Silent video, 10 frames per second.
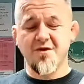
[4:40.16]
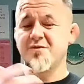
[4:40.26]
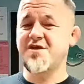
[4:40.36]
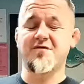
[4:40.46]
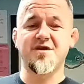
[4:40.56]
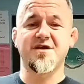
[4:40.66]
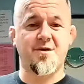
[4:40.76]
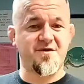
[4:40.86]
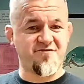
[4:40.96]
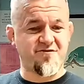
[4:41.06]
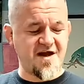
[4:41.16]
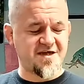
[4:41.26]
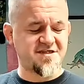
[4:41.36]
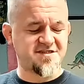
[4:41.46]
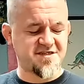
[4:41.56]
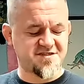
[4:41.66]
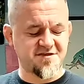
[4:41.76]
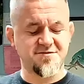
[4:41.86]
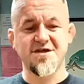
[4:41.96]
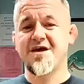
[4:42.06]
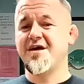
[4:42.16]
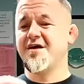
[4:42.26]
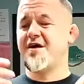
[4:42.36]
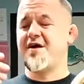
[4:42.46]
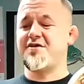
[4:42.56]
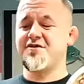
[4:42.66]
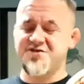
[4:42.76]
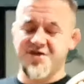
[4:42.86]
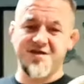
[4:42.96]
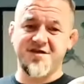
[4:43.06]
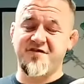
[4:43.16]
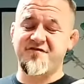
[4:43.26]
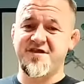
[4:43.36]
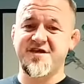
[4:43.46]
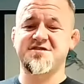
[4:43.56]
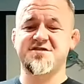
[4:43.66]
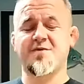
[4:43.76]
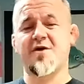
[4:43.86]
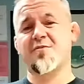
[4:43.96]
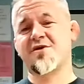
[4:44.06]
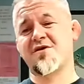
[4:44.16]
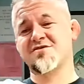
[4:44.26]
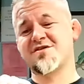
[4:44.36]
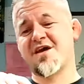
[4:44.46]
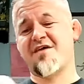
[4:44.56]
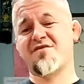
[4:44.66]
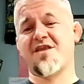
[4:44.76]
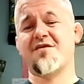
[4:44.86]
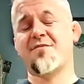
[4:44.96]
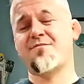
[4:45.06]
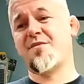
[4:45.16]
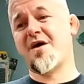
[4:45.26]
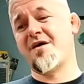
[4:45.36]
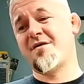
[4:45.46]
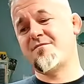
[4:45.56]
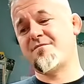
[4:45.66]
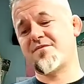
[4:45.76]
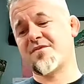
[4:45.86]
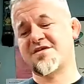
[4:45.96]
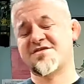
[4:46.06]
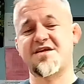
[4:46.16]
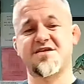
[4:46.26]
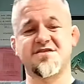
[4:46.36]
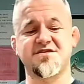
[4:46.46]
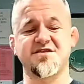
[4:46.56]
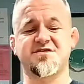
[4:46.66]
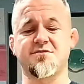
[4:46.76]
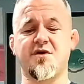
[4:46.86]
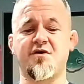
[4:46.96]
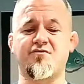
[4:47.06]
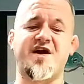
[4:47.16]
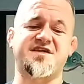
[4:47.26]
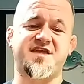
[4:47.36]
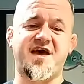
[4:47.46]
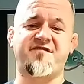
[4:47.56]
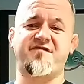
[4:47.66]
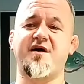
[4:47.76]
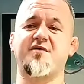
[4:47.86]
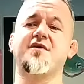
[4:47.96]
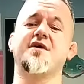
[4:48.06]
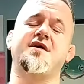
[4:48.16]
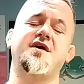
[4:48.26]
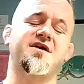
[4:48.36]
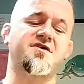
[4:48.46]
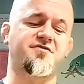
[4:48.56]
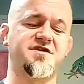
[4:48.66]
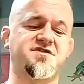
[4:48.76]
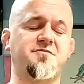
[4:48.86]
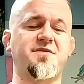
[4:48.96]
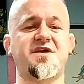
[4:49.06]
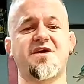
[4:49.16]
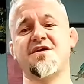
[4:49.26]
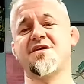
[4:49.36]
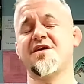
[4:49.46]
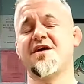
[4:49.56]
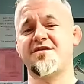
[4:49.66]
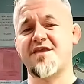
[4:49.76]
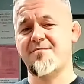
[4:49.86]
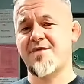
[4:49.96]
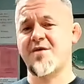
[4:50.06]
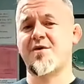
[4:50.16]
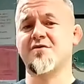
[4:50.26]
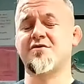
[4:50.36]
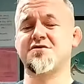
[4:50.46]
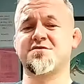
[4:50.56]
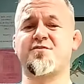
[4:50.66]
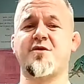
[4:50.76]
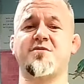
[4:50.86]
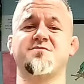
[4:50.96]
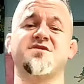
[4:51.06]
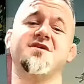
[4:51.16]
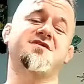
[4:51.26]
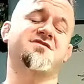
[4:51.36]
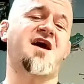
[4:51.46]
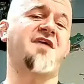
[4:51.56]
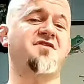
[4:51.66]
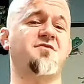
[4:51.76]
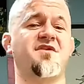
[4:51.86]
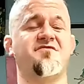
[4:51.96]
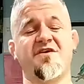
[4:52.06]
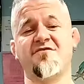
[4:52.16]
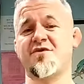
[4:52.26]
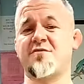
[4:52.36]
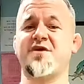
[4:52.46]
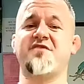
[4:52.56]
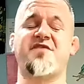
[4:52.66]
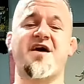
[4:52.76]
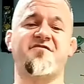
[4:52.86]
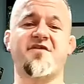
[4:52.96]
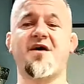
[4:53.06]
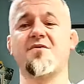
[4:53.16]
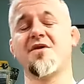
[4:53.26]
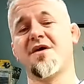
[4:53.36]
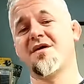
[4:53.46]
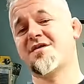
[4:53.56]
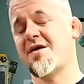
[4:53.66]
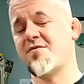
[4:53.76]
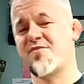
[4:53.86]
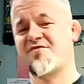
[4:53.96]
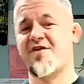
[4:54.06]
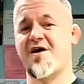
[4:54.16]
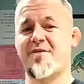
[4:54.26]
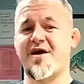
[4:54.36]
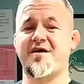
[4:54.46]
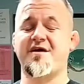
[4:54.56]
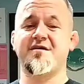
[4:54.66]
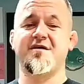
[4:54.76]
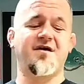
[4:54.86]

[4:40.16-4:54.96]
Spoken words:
We don't really go in for racking systems. Certainly not for these as well, because they have a tendency to arrest airflow, increase humidity, and that may well cause you problems. So having them in a viv with a bit of airflow, that would be far better.